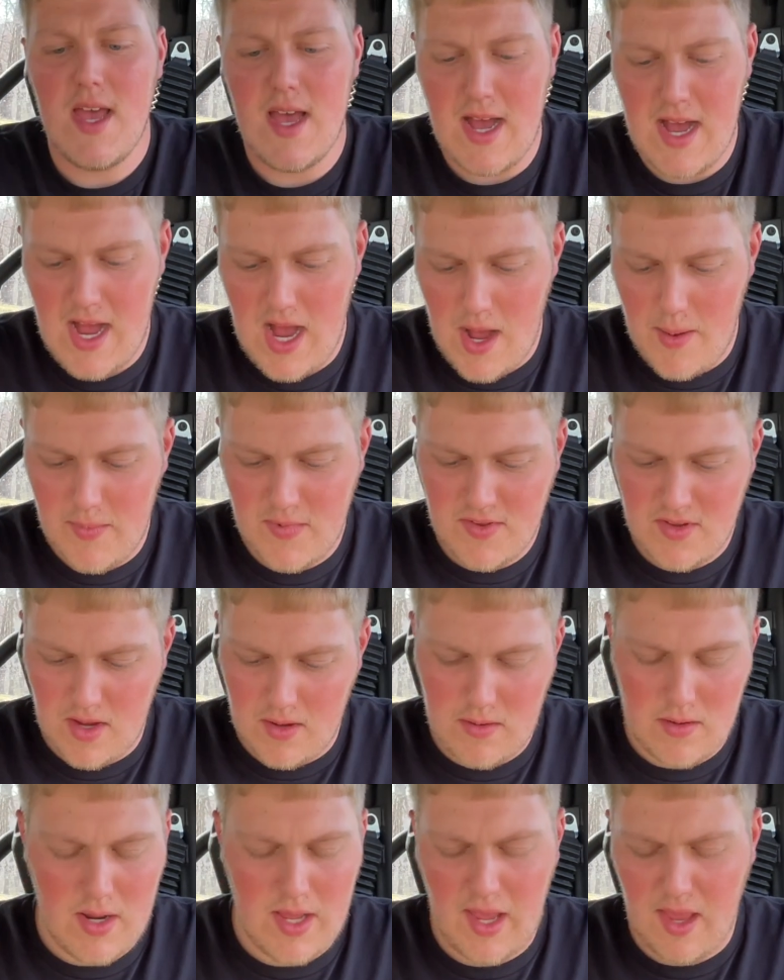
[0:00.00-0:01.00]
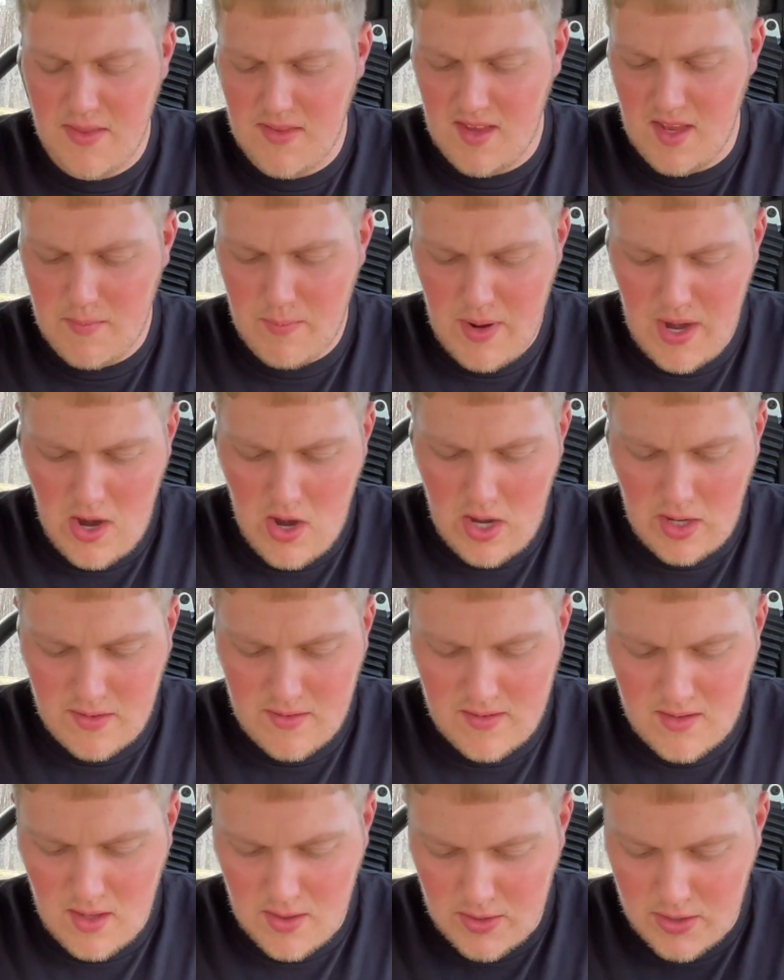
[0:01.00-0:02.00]
Um, it's on, like I said,
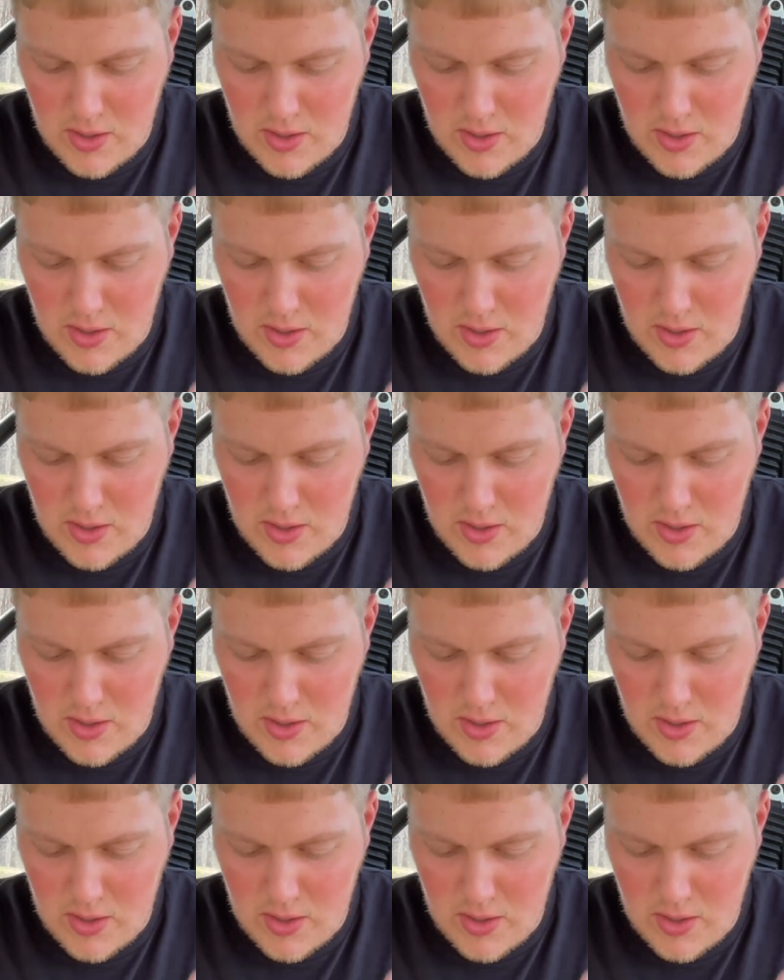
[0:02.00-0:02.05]
bearings.